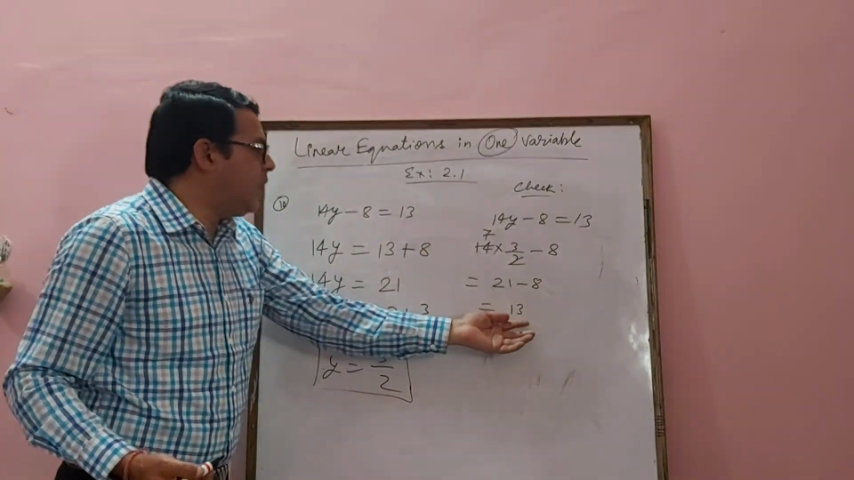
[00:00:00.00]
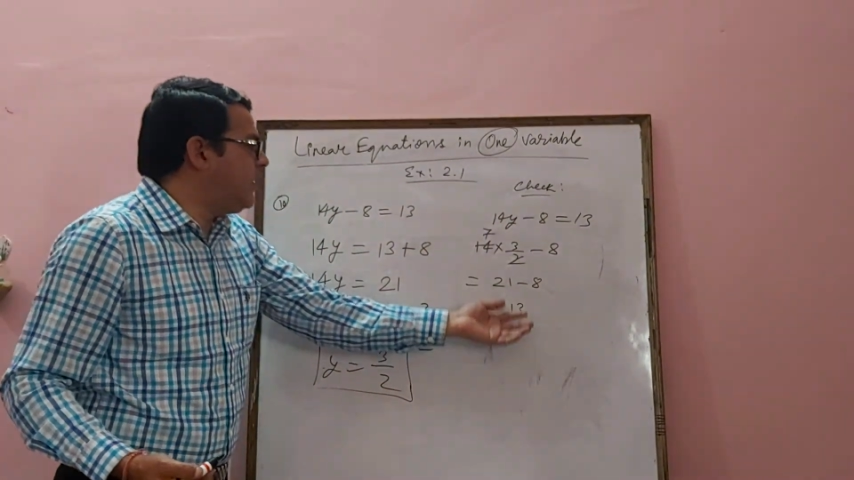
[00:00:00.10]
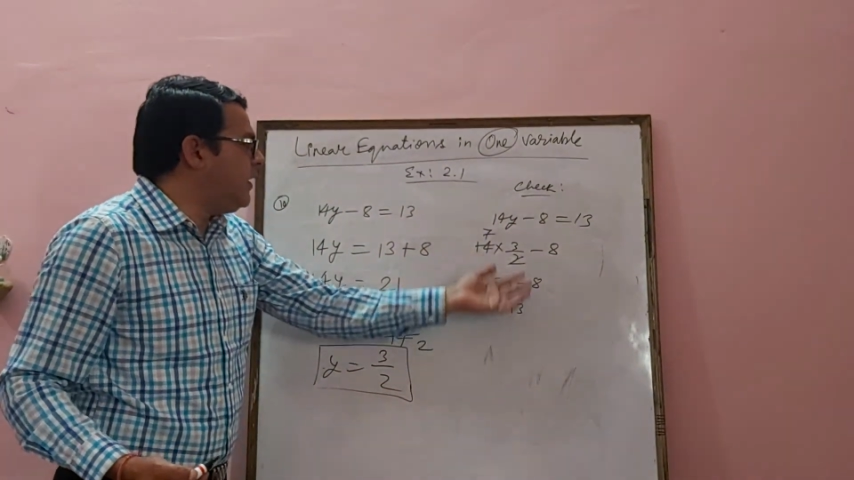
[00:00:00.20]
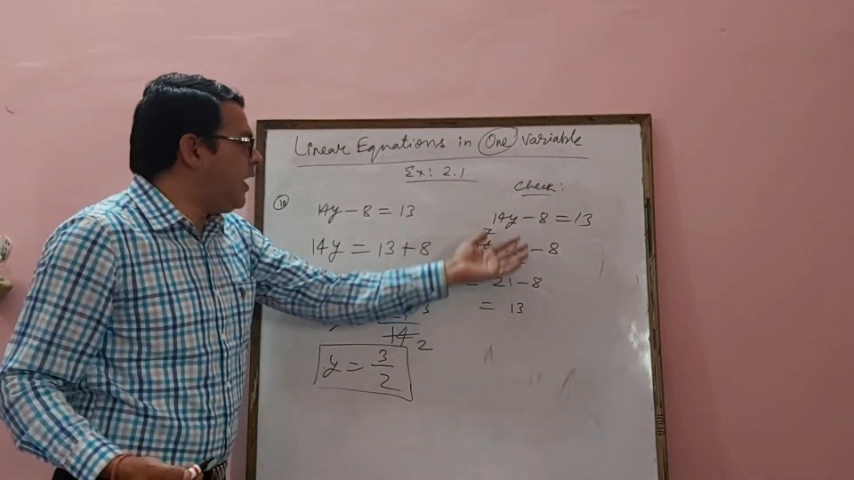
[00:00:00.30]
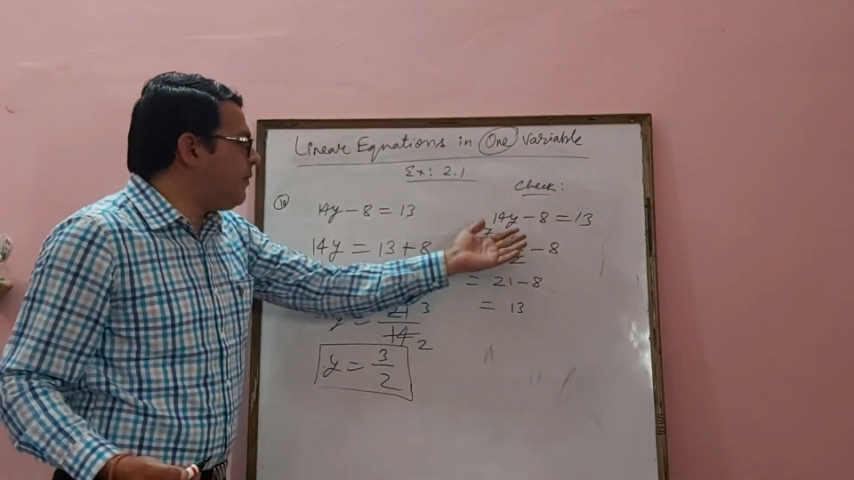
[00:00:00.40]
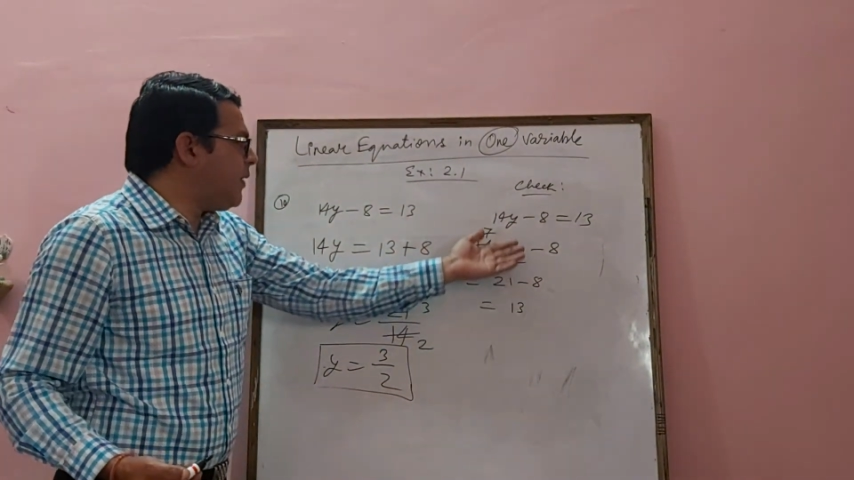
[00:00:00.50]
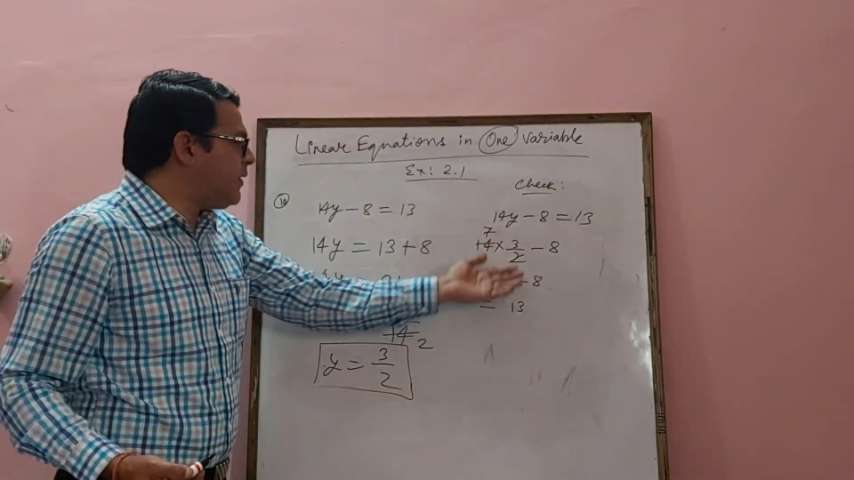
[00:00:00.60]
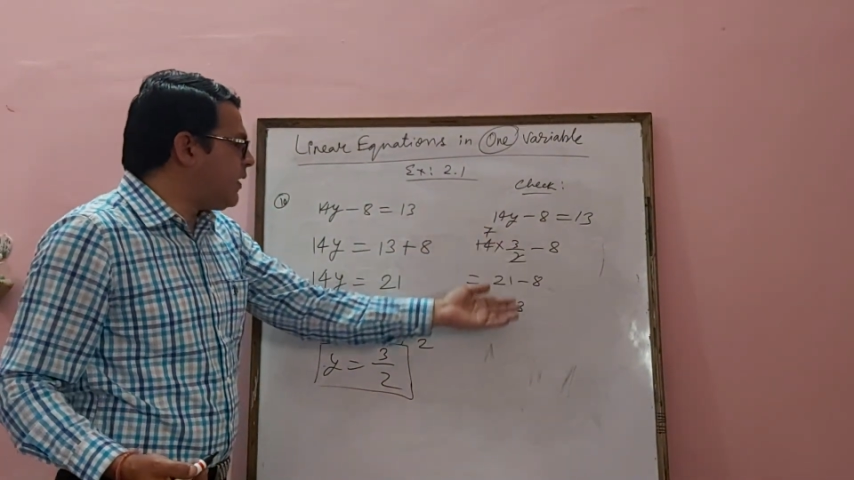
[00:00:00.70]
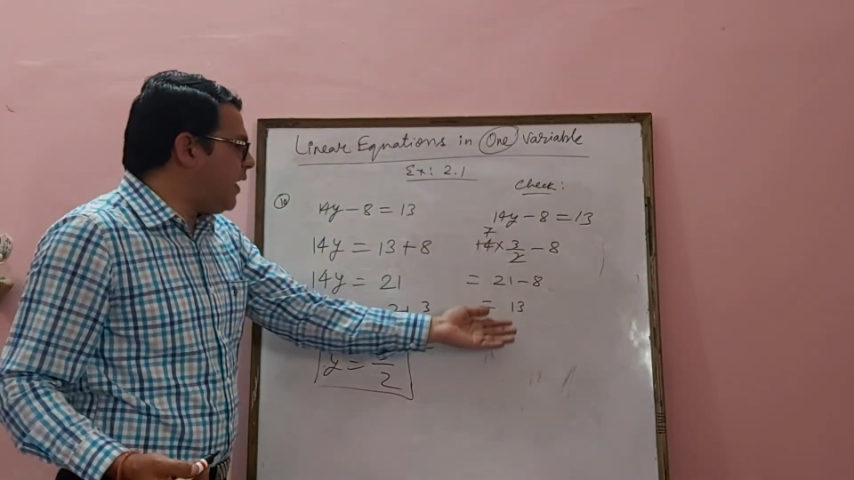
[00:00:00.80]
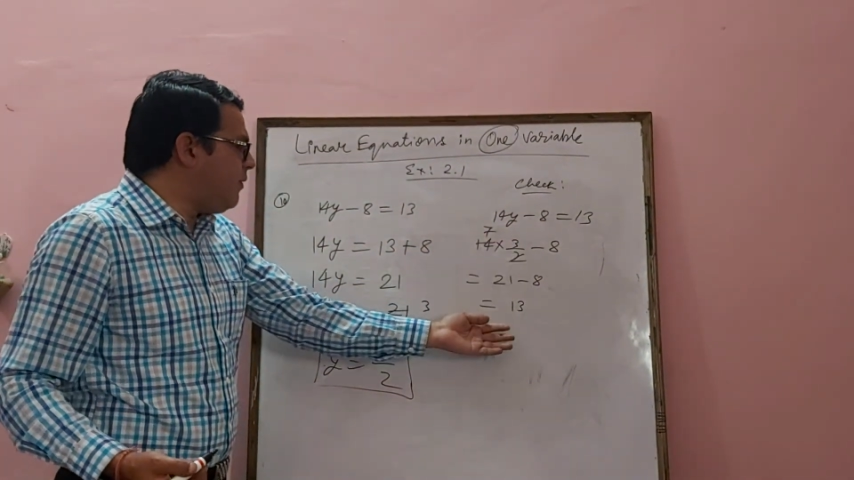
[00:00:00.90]
13 left
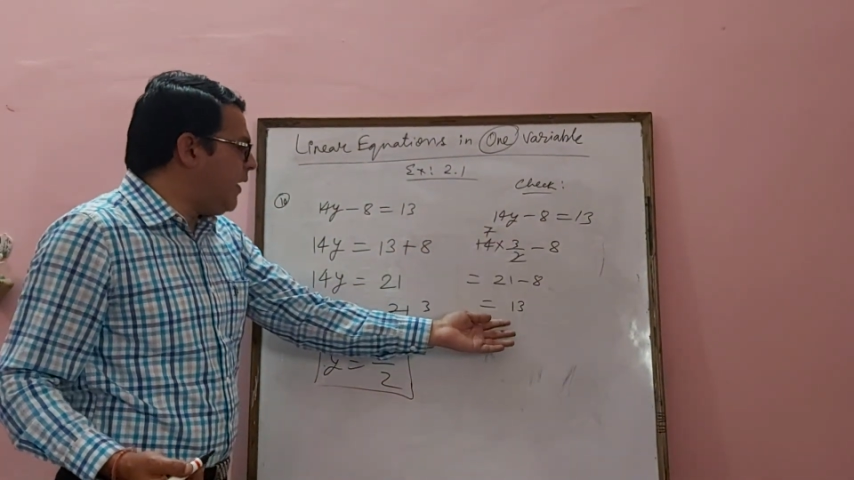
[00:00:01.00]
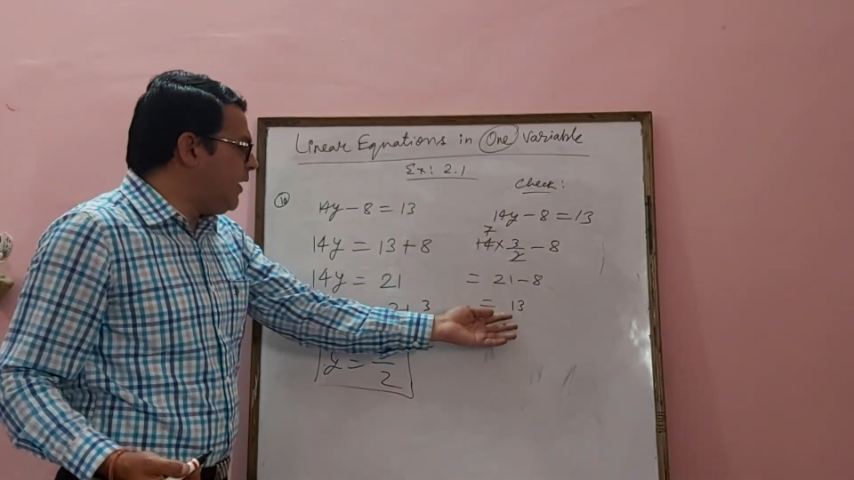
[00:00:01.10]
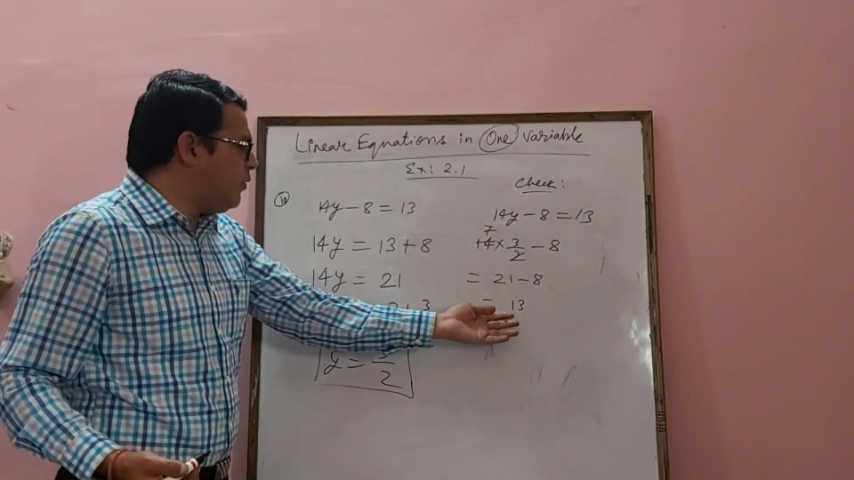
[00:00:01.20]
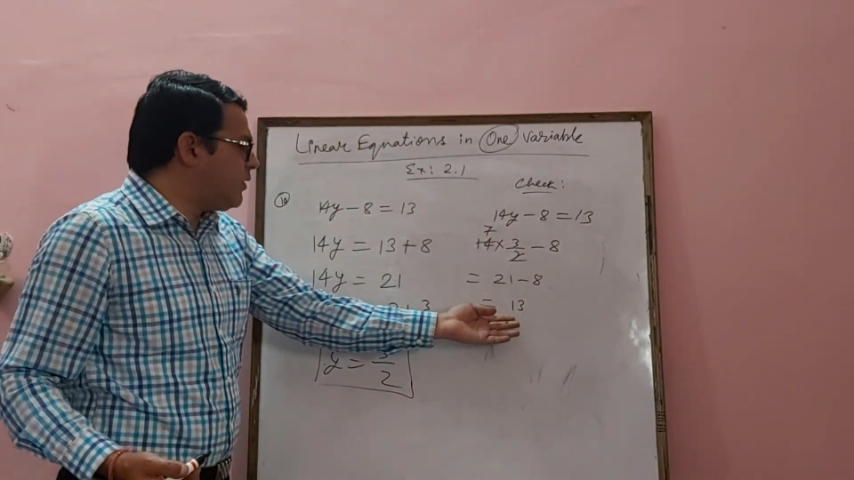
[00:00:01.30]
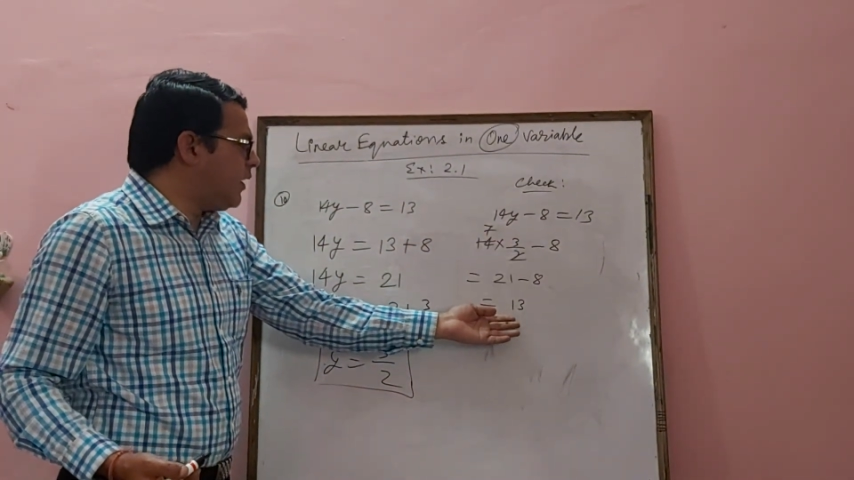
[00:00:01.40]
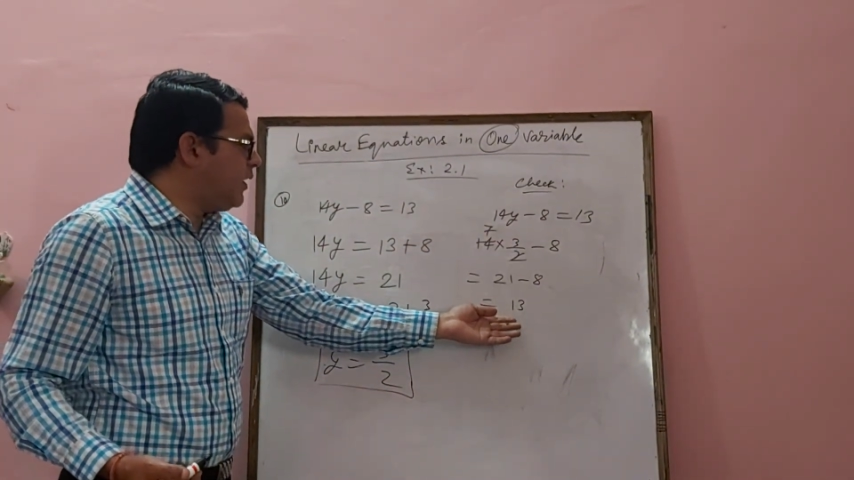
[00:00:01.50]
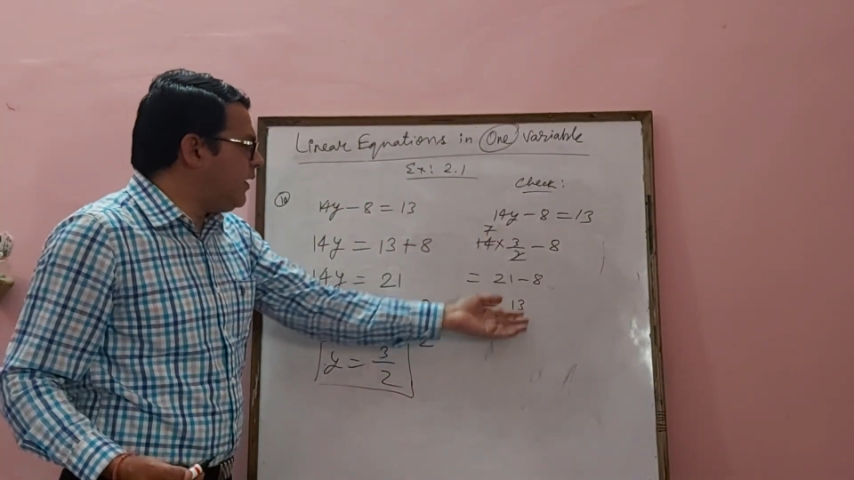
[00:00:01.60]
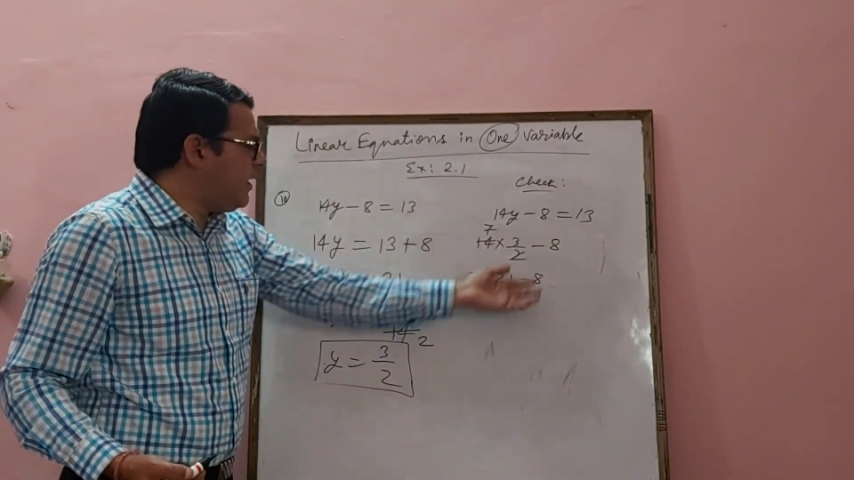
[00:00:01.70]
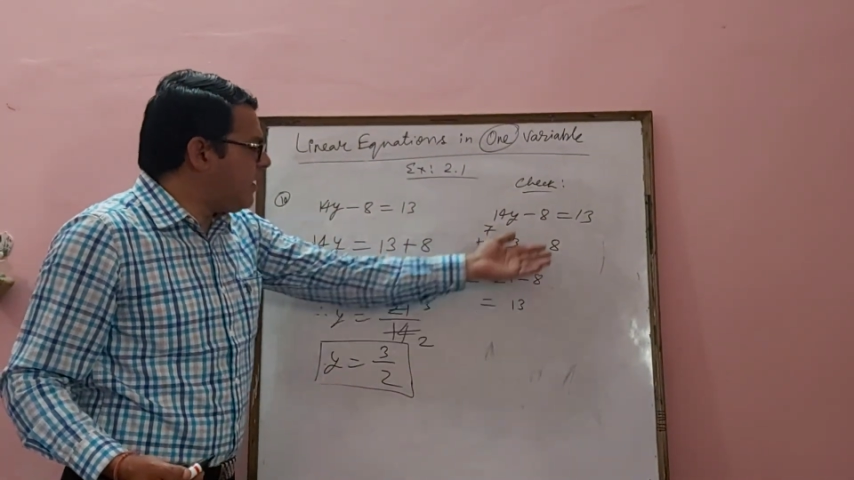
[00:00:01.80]
hand side value is 13